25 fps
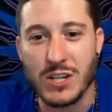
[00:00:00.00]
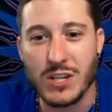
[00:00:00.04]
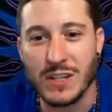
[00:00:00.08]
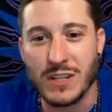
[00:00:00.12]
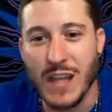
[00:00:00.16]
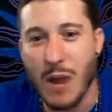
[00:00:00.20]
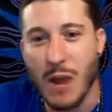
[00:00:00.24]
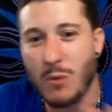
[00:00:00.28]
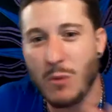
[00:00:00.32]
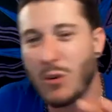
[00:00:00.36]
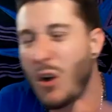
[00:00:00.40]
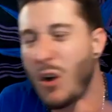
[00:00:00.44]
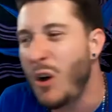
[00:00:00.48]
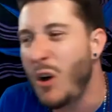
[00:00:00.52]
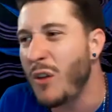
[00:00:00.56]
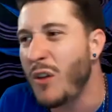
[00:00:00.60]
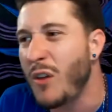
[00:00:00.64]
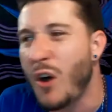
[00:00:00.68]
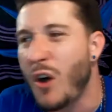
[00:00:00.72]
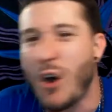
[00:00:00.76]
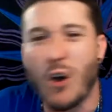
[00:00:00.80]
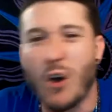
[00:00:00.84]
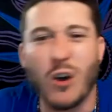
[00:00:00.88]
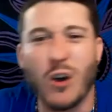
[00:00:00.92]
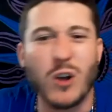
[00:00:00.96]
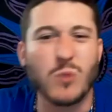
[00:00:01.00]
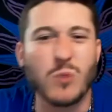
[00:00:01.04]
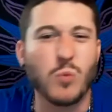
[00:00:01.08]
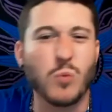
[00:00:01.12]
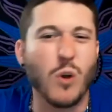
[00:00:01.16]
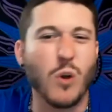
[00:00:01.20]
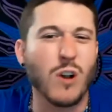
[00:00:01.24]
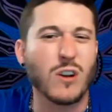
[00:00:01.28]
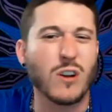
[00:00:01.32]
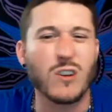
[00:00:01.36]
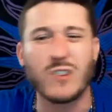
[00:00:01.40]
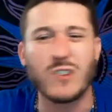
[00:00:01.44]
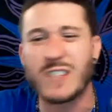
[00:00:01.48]
they were all the hard
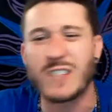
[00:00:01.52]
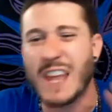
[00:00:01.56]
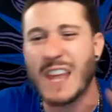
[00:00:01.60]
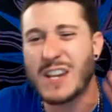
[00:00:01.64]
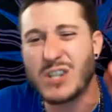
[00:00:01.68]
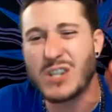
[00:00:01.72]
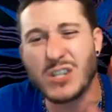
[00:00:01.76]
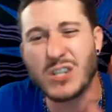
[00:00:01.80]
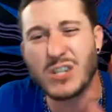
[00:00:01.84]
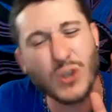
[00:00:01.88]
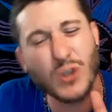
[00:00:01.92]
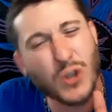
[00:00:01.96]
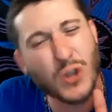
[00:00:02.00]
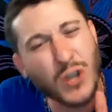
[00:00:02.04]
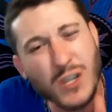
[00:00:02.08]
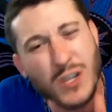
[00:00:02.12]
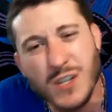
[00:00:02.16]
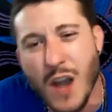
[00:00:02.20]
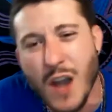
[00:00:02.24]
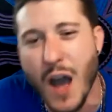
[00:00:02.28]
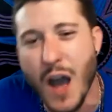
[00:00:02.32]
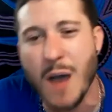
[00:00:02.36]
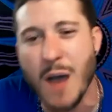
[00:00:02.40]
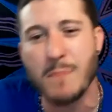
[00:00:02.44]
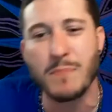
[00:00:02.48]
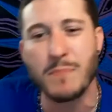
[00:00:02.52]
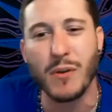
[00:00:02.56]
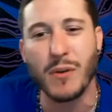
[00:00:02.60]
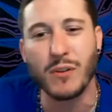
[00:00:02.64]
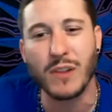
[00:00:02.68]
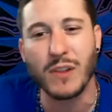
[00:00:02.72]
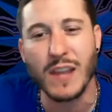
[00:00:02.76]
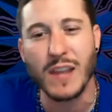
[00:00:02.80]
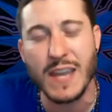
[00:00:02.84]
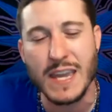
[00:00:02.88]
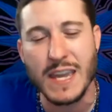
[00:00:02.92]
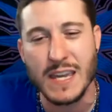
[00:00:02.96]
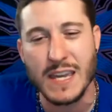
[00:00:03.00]
workers. They just could not
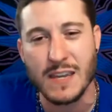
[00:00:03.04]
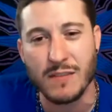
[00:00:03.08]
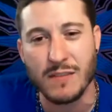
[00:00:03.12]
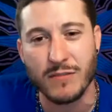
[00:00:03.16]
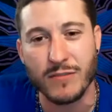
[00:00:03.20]
believe.